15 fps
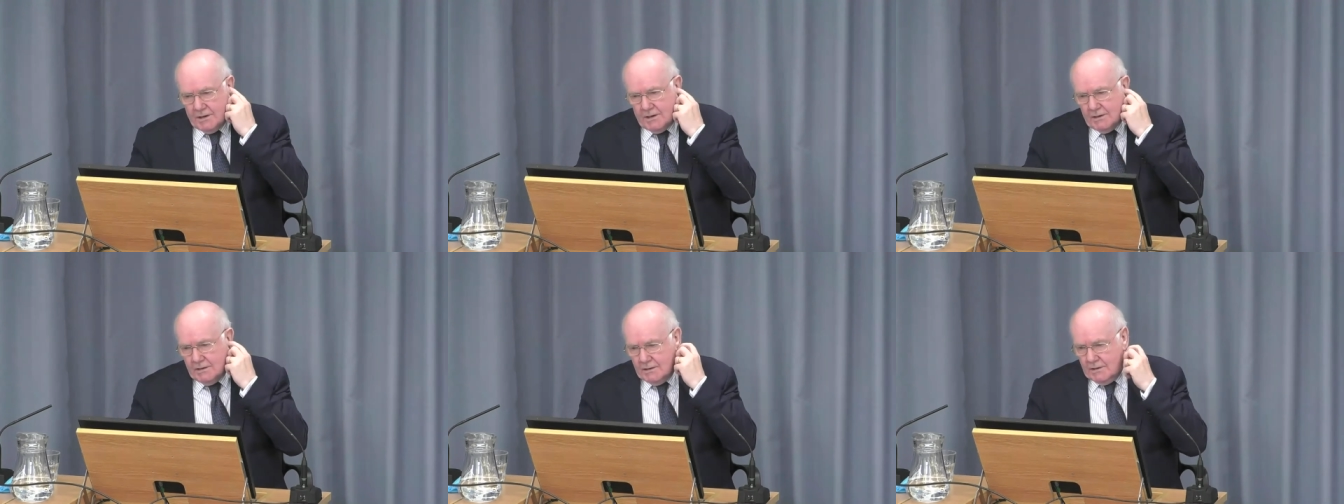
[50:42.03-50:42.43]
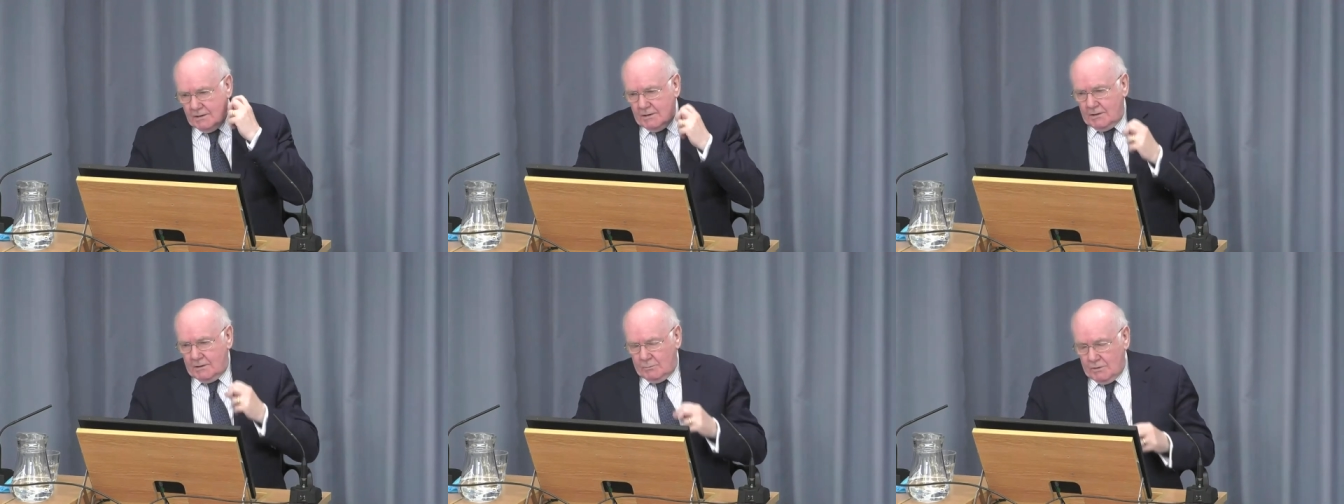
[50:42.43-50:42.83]
Uh,
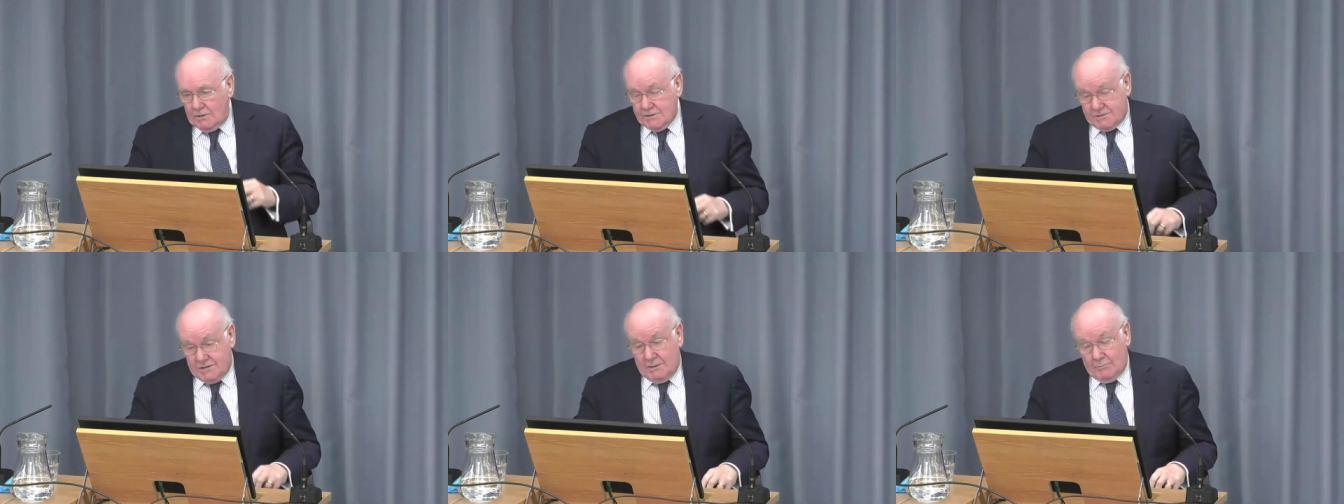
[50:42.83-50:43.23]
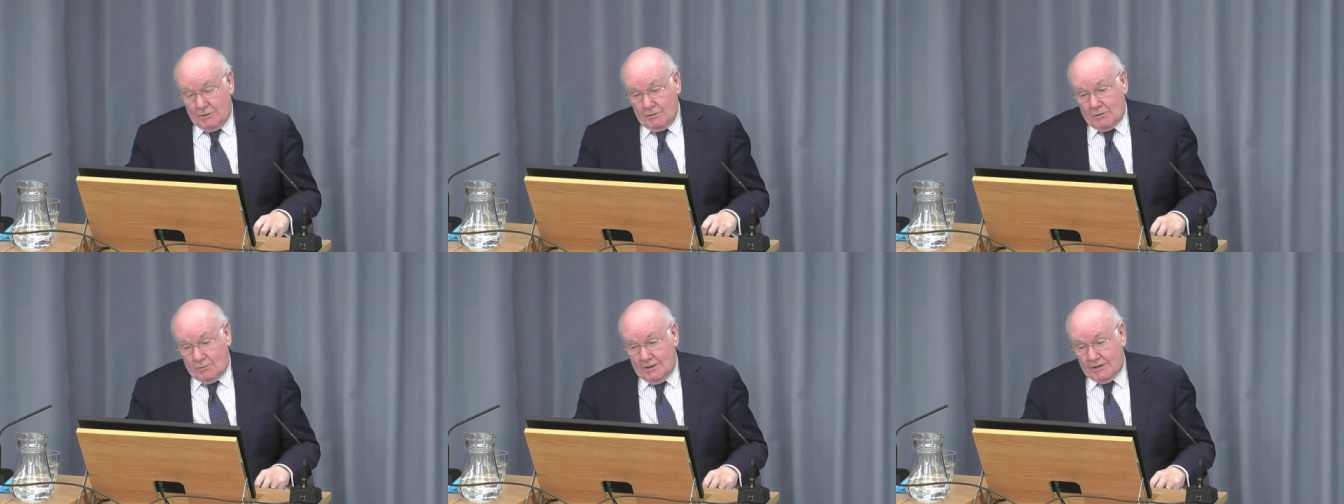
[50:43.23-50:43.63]
one is I'm
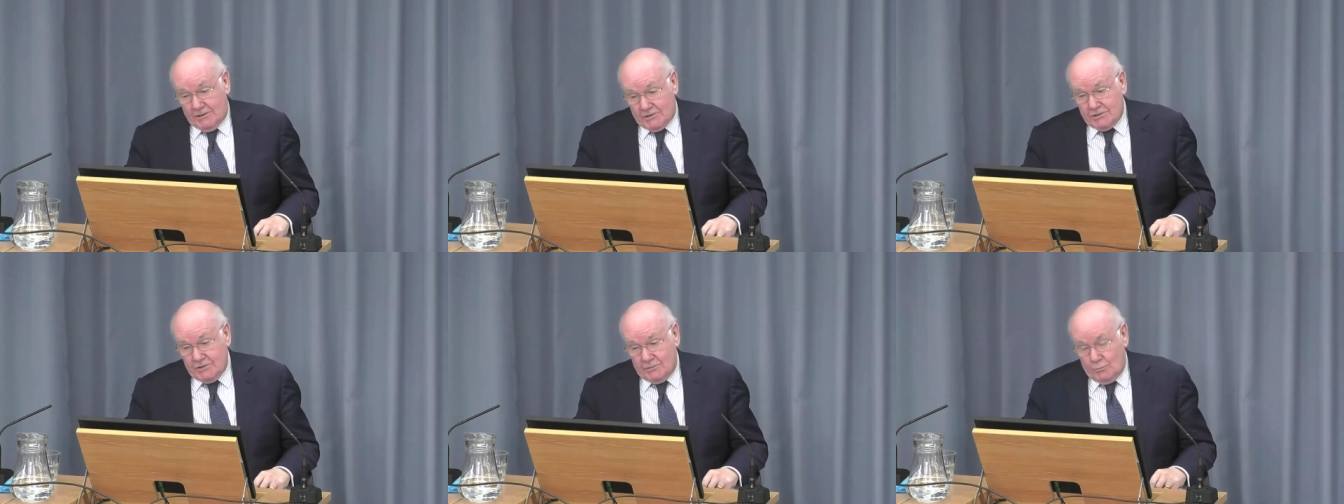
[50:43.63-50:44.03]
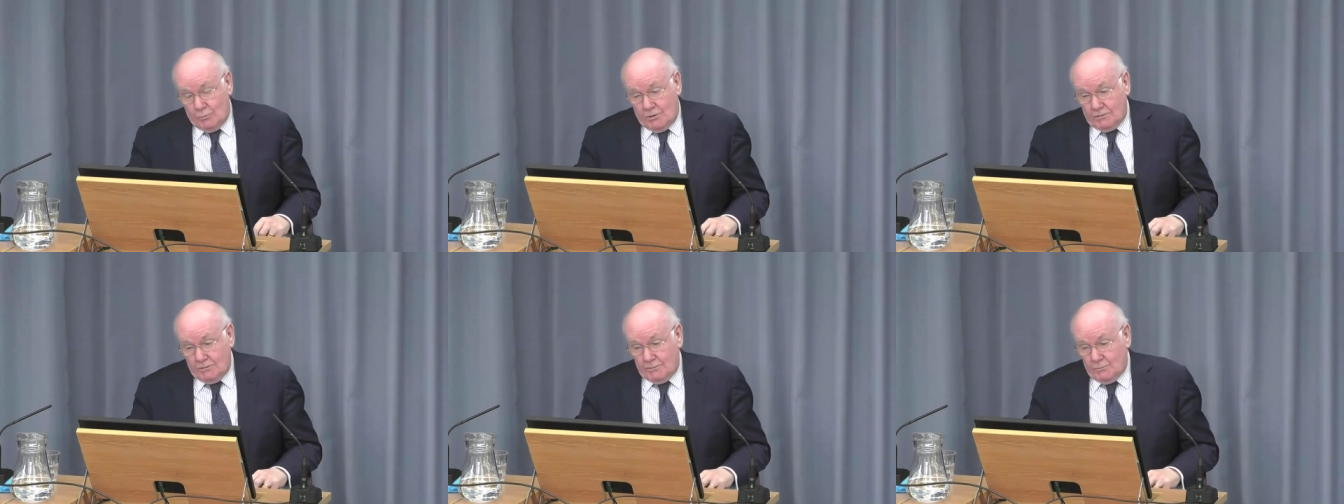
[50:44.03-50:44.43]
not quite sure
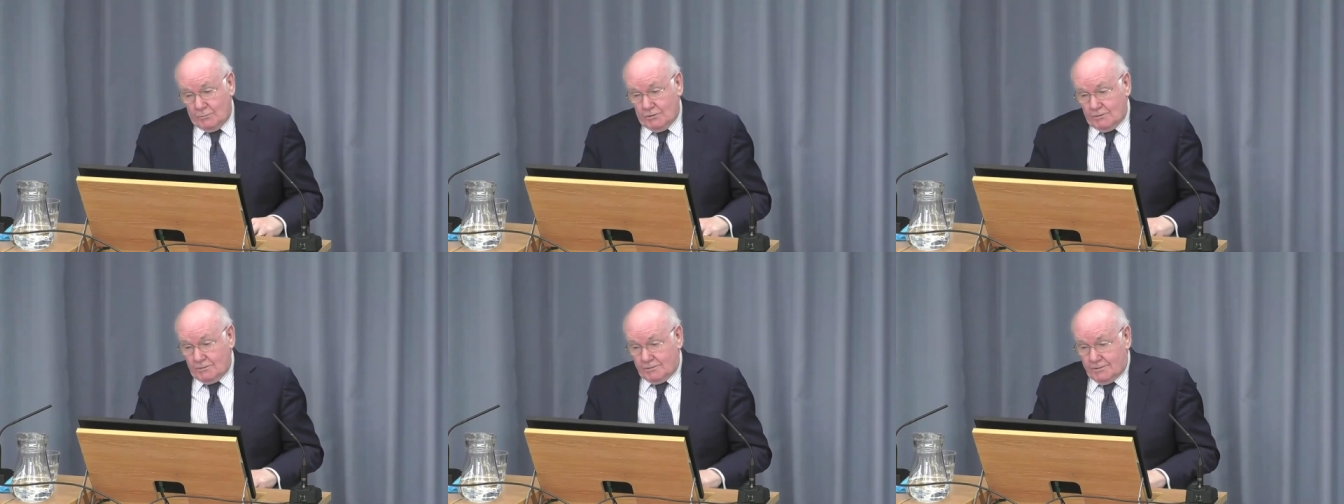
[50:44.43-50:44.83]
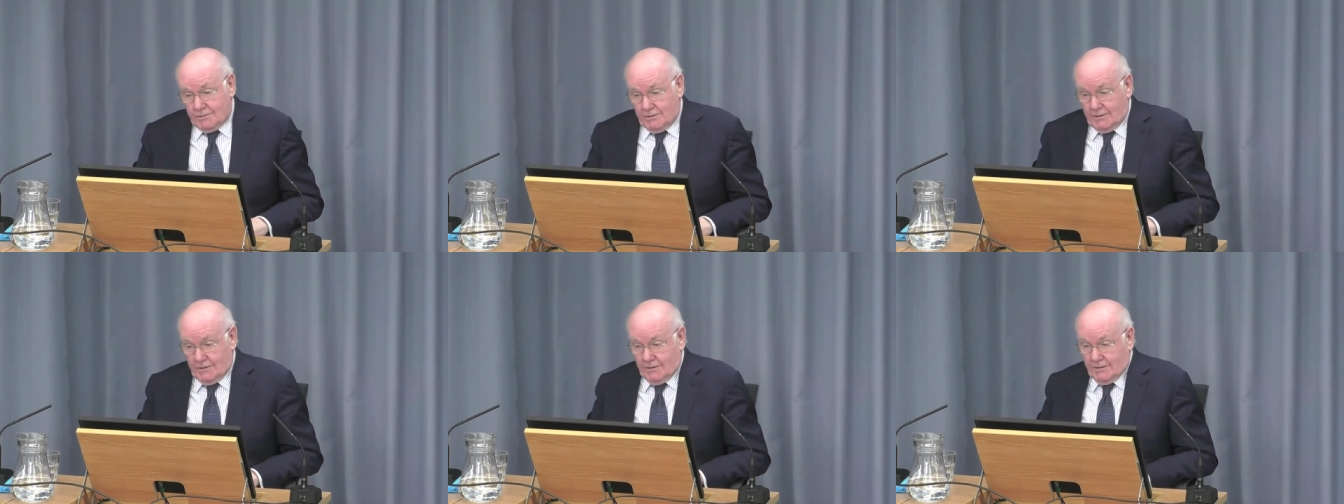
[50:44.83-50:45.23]
what, what
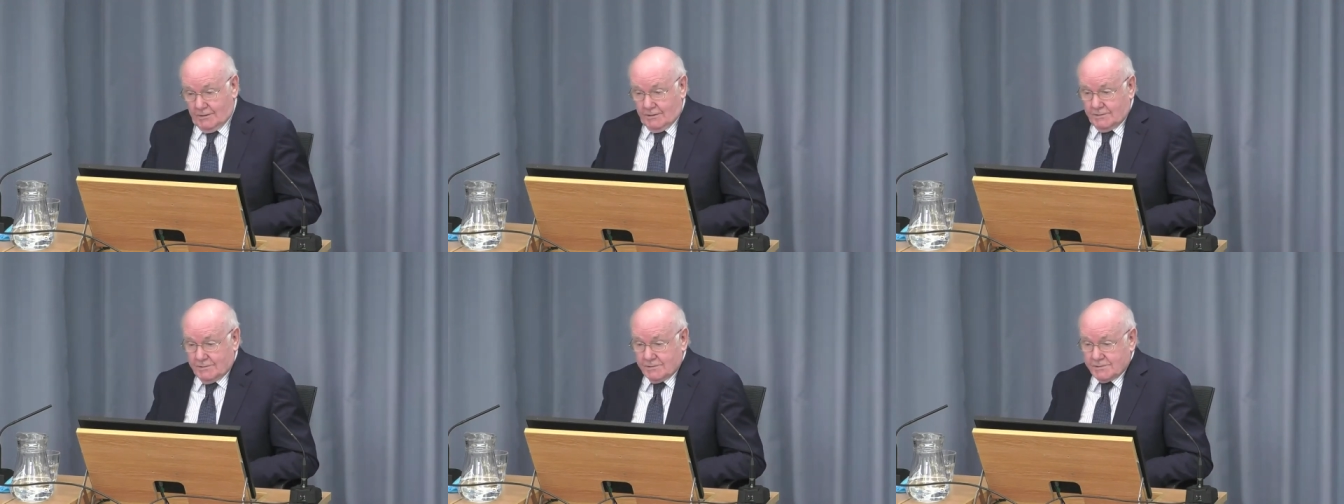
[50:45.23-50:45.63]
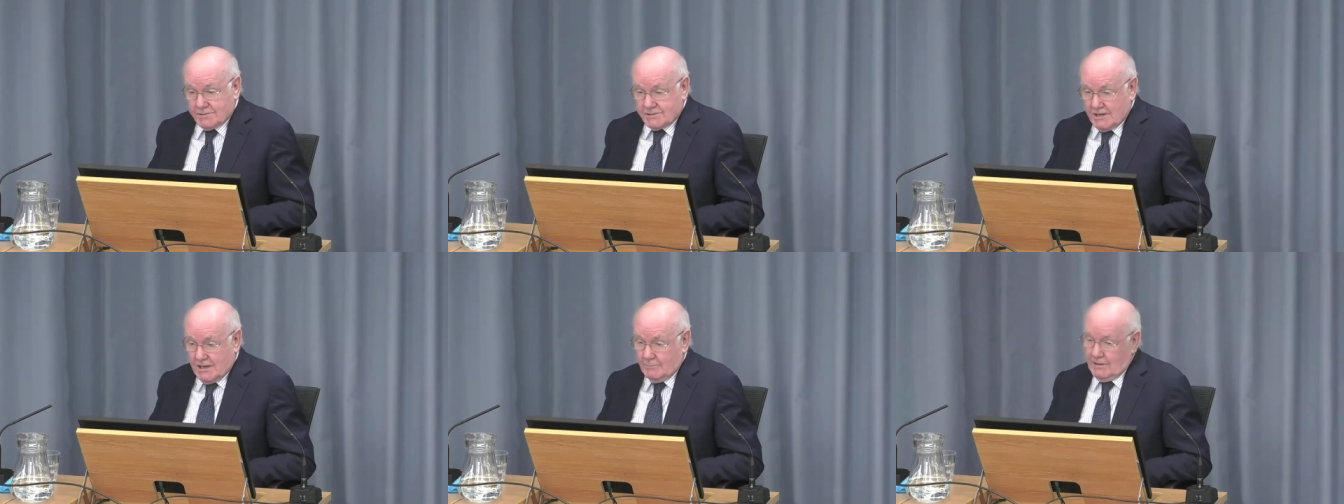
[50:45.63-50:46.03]
uh,
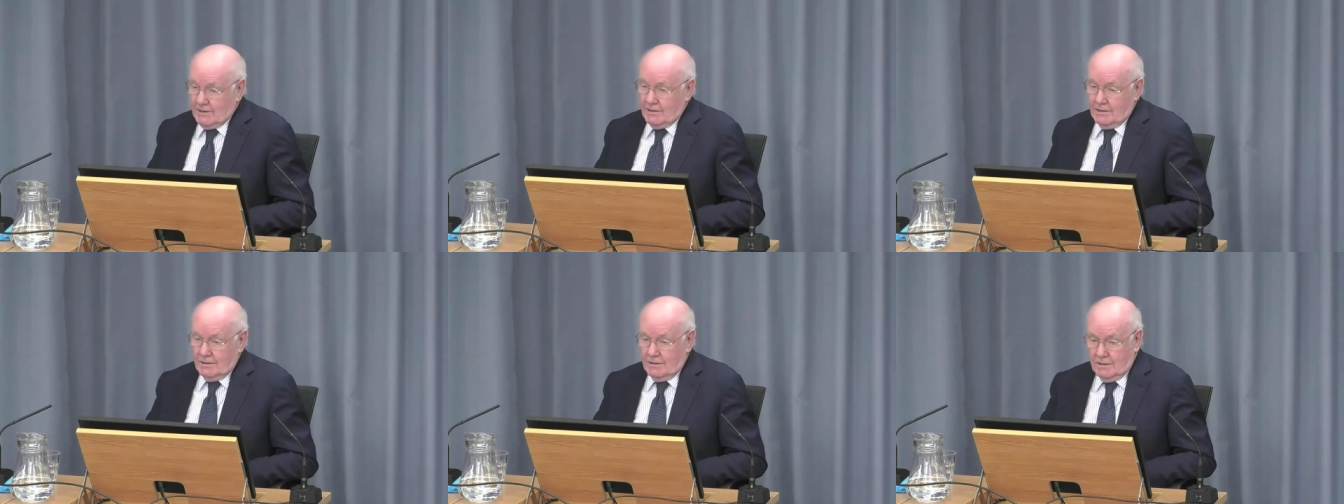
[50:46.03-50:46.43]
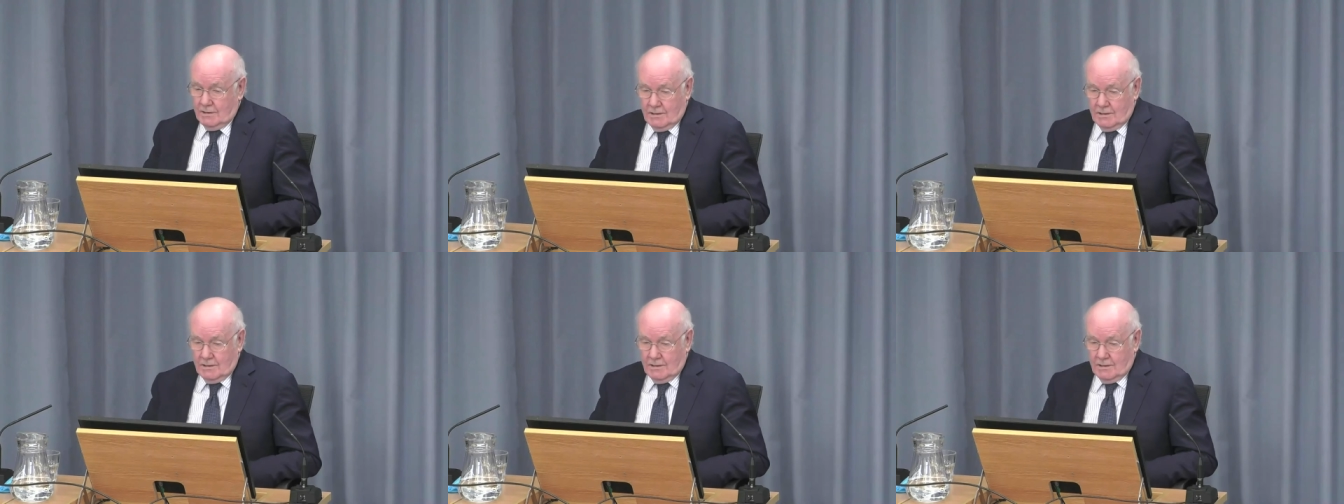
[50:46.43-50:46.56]
Sami